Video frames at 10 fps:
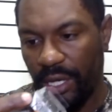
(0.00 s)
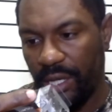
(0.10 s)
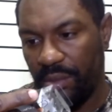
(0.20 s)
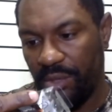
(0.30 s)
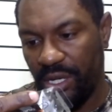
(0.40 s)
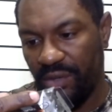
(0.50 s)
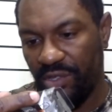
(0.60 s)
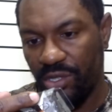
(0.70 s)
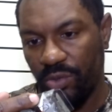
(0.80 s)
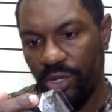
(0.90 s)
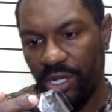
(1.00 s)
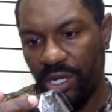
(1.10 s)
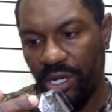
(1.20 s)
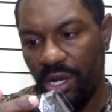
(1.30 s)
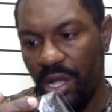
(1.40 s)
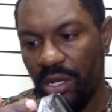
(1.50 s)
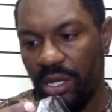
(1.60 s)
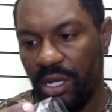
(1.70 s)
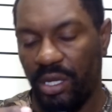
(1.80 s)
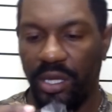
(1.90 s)
I'm not even sure what they're calling
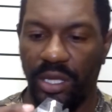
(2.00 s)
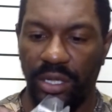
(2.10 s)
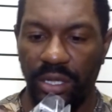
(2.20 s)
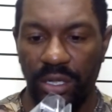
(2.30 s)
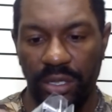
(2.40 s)
that color.